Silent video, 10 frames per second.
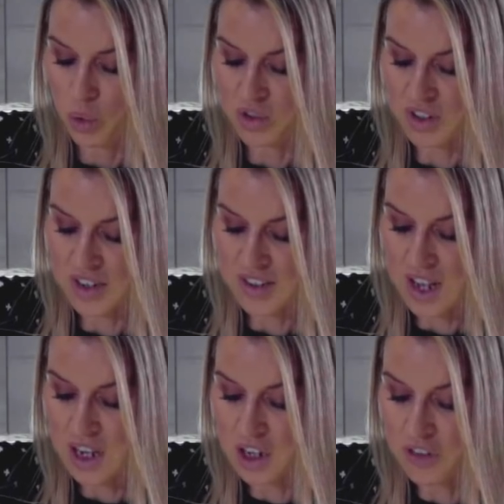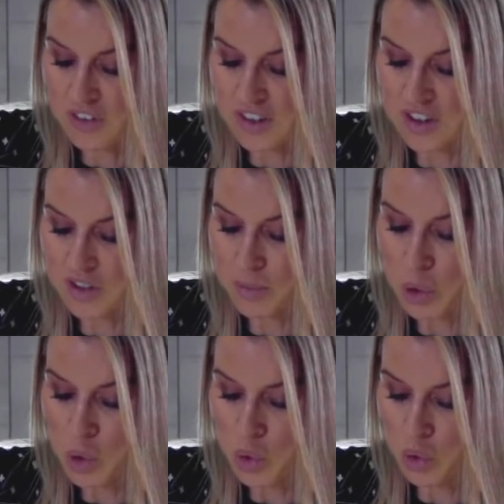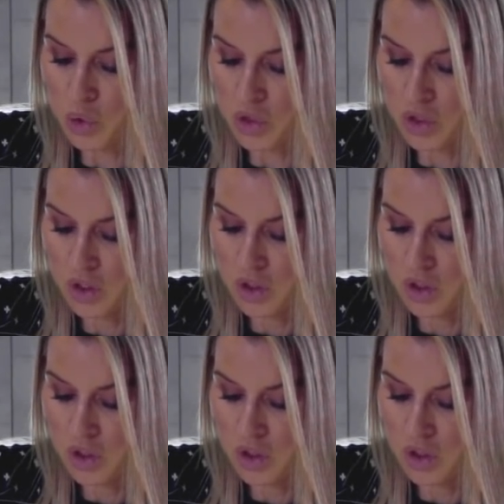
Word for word: we'll start to get a lovely smooth